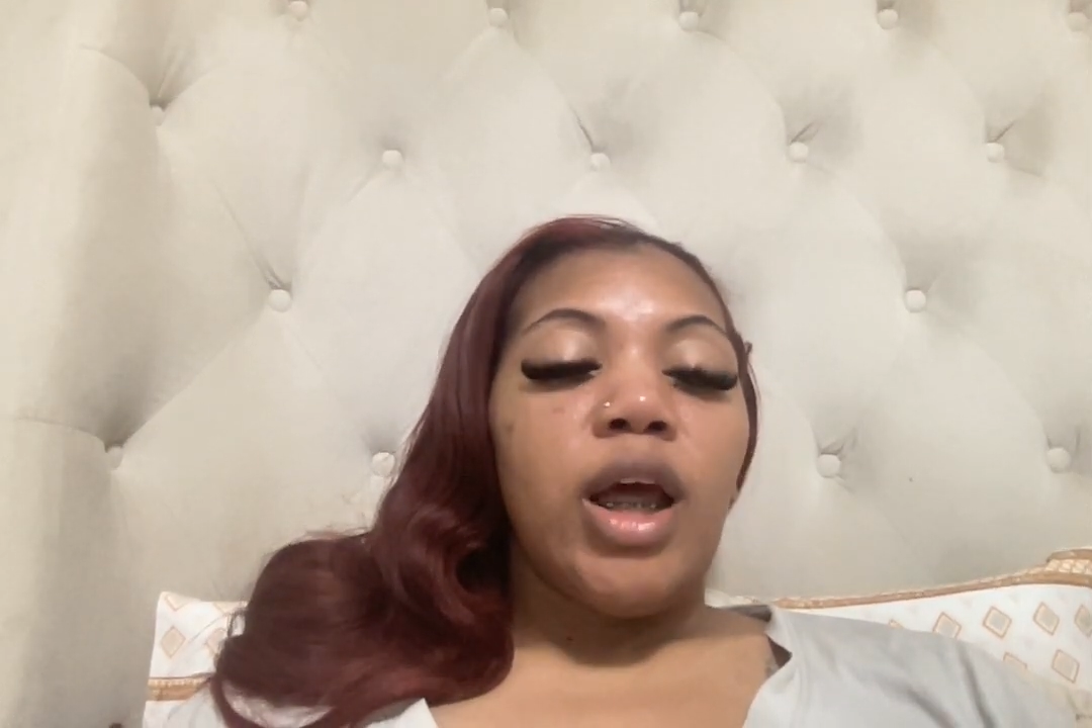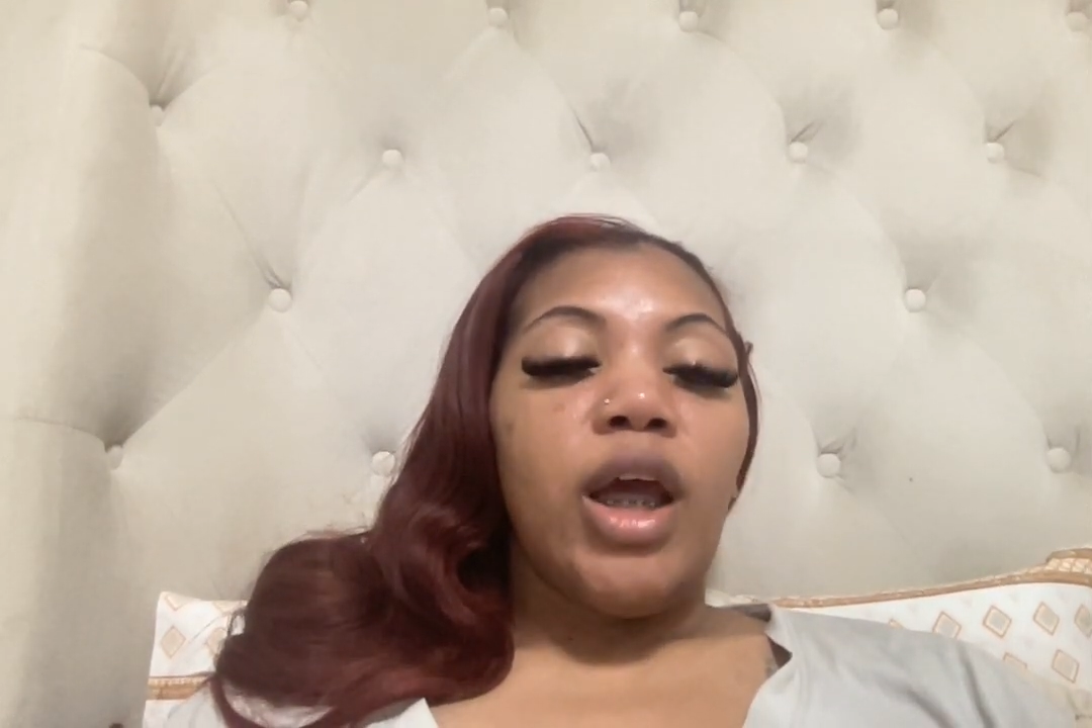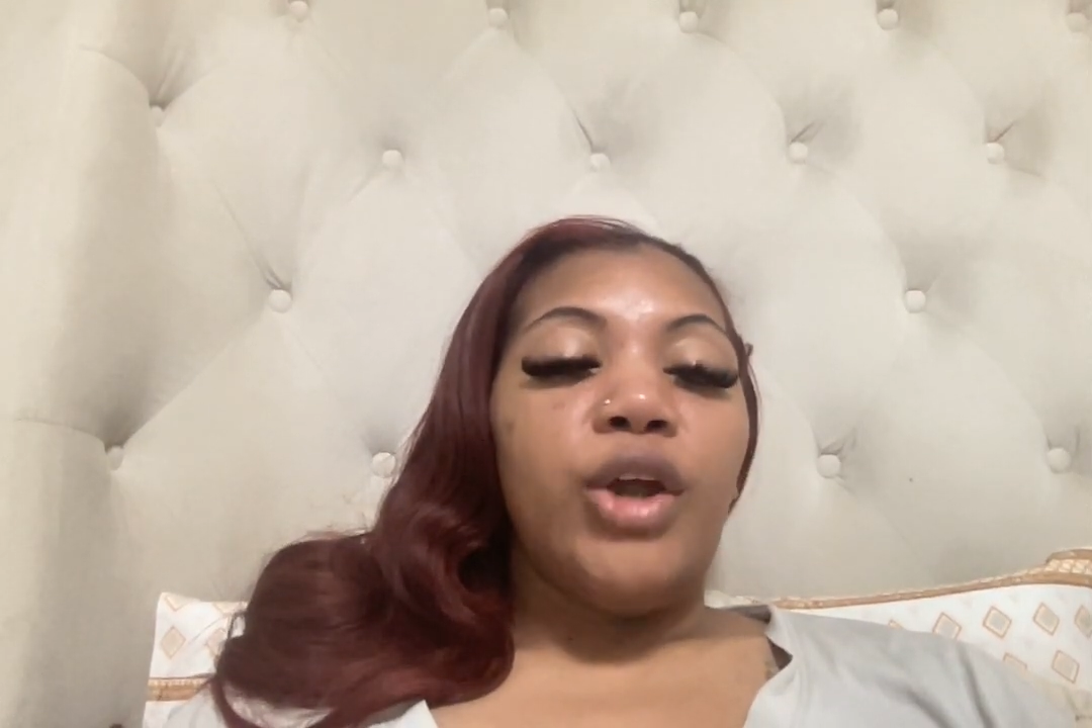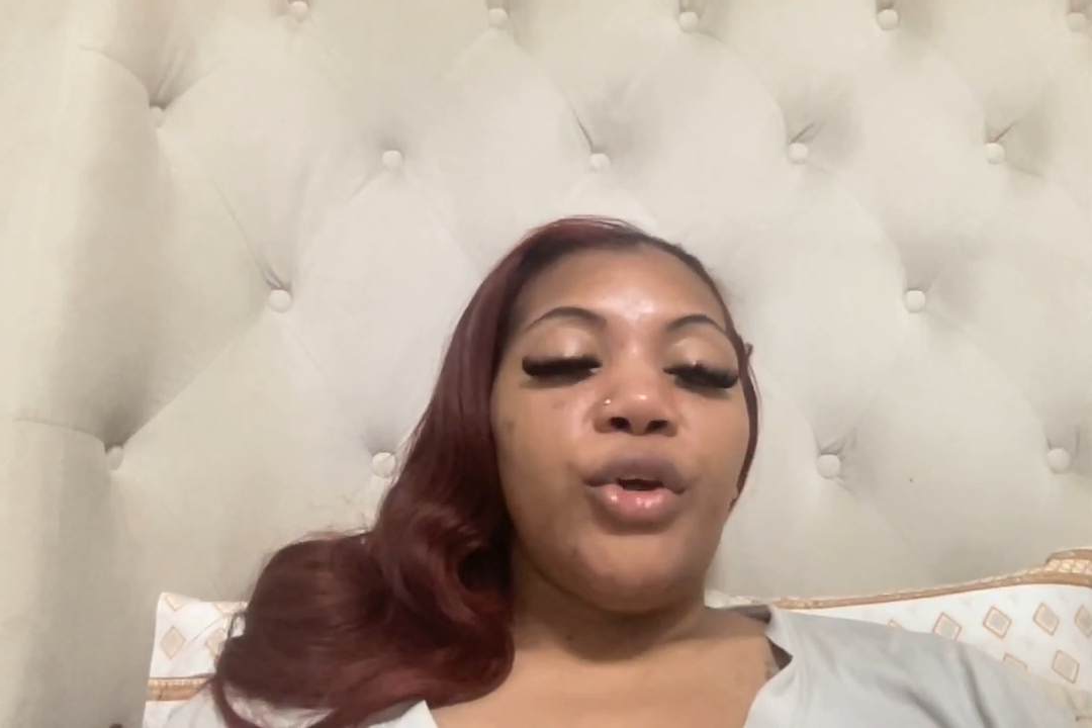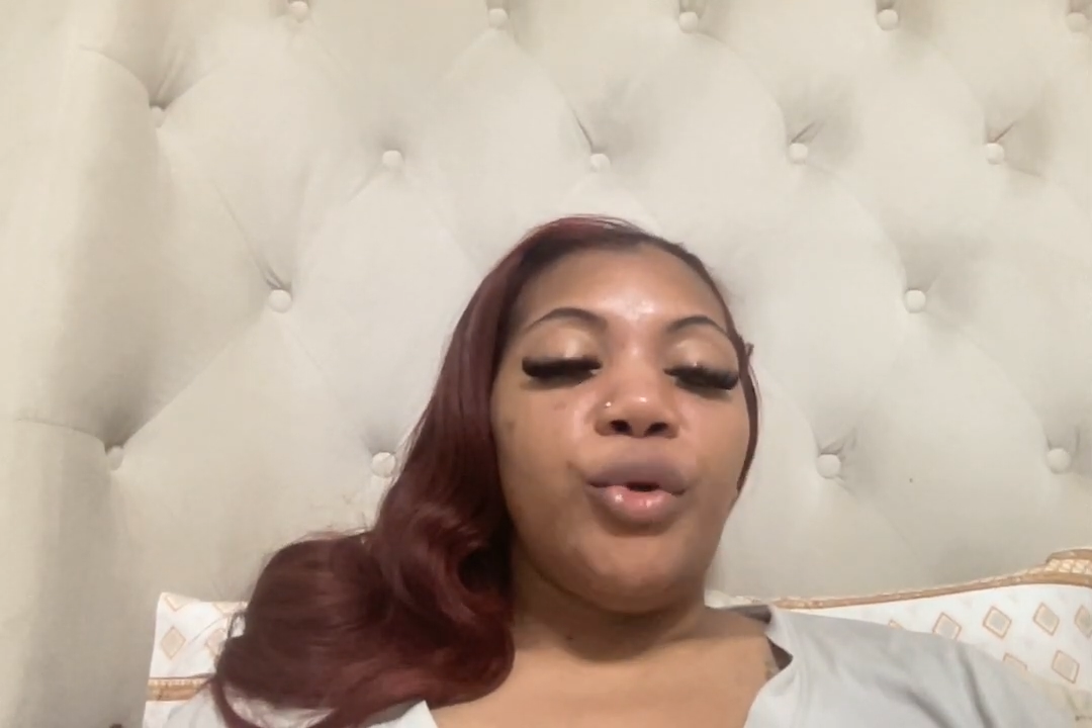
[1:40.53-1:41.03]

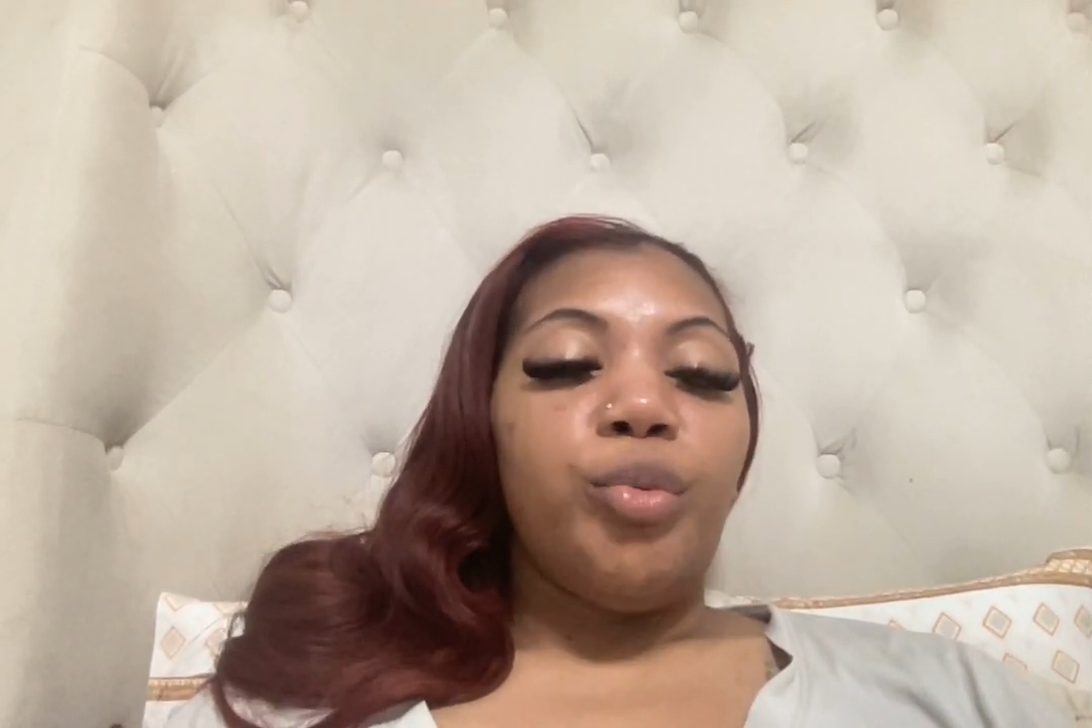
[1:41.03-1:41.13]
and due